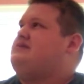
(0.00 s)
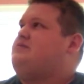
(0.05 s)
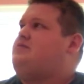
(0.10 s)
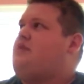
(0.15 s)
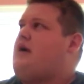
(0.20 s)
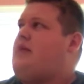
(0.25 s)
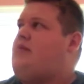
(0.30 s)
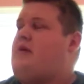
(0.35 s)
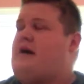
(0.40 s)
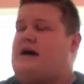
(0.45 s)

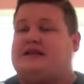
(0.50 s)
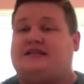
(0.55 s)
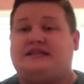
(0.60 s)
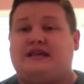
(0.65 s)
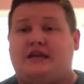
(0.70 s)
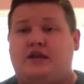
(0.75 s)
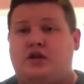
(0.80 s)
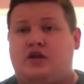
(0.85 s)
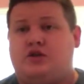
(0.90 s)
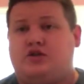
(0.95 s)

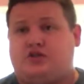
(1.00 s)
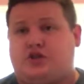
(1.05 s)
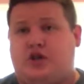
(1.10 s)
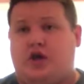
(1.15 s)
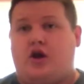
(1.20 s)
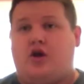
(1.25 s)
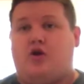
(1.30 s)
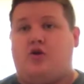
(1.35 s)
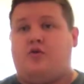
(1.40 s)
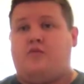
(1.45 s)
10 years
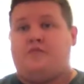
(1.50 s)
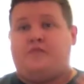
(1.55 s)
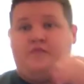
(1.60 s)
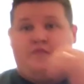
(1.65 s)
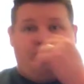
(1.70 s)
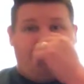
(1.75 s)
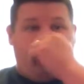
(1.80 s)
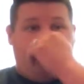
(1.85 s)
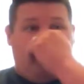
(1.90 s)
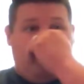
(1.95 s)
ago,
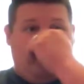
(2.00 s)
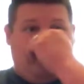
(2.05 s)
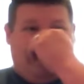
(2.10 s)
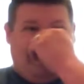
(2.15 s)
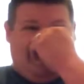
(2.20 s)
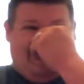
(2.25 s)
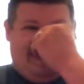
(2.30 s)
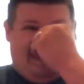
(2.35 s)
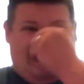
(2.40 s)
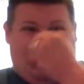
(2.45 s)

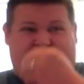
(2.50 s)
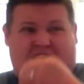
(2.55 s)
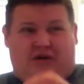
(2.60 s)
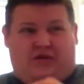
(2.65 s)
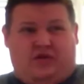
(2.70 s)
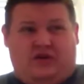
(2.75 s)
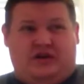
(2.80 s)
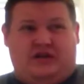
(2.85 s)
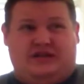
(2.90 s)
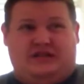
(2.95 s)
I
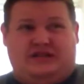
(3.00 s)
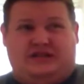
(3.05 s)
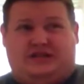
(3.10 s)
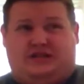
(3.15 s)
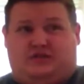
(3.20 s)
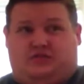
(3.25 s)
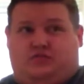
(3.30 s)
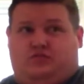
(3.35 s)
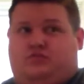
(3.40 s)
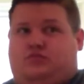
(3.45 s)

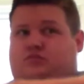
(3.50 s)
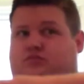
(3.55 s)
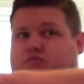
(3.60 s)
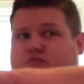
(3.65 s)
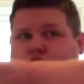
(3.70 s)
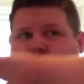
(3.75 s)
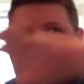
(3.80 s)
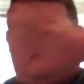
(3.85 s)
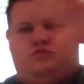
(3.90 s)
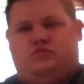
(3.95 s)
was
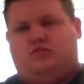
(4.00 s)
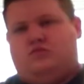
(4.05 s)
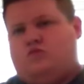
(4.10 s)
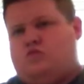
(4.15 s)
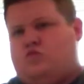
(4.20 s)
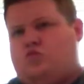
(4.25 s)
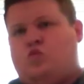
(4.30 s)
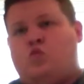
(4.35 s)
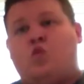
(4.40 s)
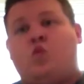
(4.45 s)

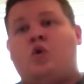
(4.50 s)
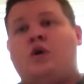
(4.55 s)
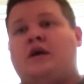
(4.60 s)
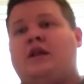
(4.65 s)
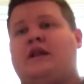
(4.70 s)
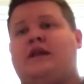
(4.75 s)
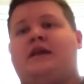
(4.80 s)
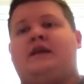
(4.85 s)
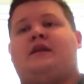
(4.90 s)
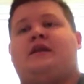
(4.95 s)

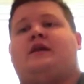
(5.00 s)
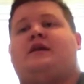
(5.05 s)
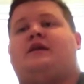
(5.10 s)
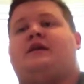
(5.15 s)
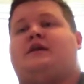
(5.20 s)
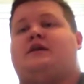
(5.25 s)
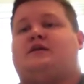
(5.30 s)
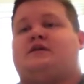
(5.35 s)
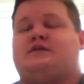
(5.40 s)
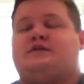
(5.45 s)
really into
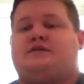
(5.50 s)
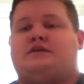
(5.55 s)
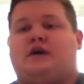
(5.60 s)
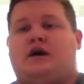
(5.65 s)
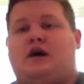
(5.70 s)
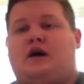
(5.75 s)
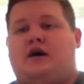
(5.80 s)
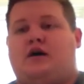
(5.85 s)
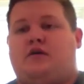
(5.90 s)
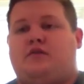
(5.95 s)
Kiss.
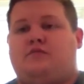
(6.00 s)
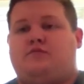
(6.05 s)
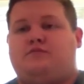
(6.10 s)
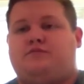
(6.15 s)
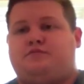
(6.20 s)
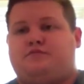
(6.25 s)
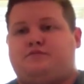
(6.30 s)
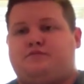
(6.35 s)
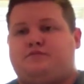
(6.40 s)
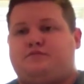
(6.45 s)
And
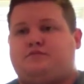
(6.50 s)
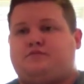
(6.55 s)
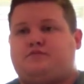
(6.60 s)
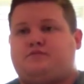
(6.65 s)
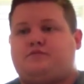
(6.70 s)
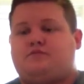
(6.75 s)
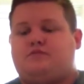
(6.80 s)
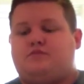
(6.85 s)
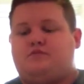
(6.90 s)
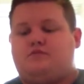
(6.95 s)

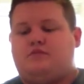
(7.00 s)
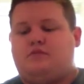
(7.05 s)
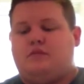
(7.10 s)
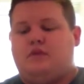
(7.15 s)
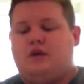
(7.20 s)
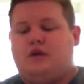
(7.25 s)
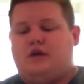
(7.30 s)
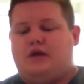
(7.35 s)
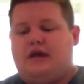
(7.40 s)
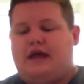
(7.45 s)

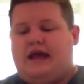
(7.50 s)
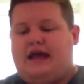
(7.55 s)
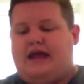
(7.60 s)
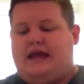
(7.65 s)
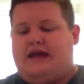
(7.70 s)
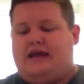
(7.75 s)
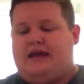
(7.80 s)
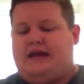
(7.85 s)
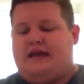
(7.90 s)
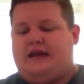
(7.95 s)

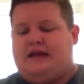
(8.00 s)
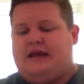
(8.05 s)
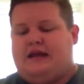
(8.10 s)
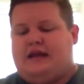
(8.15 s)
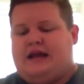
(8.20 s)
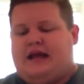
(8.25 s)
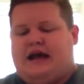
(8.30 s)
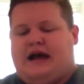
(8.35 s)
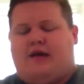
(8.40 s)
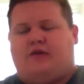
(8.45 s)

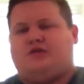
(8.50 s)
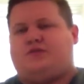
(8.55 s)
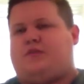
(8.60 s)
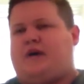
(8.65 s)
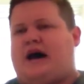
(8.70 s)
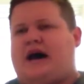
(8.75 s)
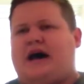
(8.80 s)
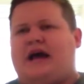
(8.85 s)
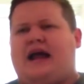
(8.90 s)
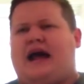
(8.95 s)
I was
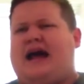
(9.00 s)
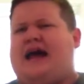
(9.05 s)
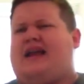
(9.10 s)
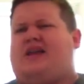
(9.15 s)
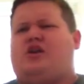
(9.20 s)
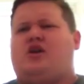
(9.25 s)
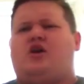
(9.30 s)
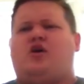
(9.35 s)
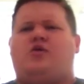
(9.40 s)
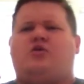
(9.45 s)
buying, I
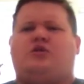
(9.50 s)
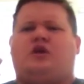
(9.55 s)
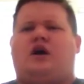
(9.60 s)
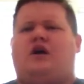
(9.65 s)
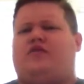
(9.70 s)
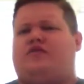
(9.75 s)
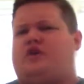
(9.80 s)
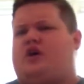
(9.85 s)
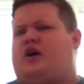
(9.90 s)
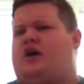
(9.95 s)
had,
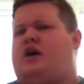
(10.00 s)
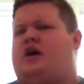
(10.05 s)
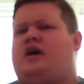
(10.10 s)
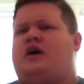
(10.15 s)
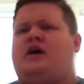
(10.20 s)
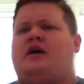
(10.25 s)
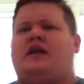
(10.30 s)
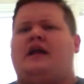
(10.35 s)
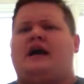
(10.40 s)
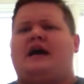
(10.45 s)
Love
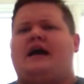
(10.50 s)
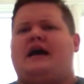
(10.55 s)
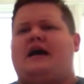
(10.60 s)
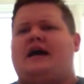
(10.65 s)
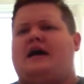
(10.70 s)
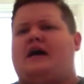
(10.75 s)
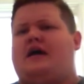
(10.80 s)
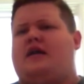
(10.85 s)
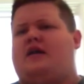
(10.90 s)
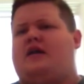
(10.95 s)
Gun. I
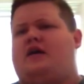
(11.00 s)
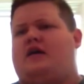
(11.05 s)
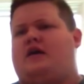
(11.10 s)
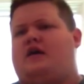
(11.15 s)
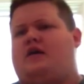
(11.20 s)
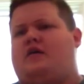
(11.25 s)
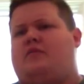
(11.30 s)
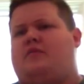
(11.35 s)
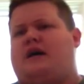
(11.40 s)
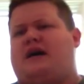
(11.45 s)
had,
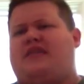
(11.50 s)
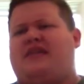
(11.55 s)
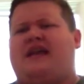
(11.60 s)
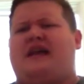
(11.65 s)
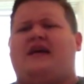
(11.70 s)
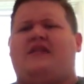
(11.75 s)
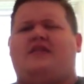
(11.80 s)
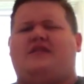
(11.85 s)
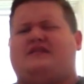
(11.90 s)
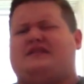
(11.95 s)
I think
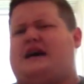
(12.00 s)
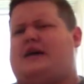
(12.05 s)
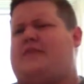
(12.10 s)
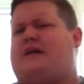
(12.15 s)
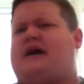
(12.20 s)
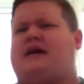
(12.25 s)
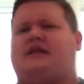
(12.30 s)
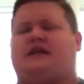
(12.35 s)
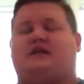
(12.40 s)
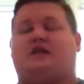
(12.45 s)
at the time
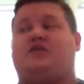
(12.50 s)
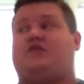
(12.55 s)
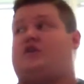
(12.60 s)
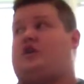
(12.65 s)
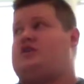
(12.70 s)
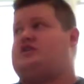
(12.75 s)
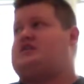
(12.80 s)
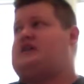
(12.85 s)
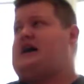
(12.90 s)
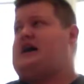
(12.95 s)
I had like the
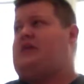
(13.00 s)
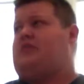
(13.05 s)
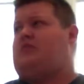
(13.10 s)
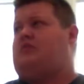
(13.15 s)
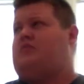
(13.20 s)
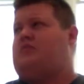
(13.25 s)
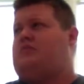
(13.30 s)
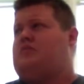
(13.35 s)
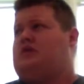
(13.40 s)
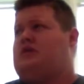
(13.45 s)
first
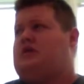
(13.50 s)
album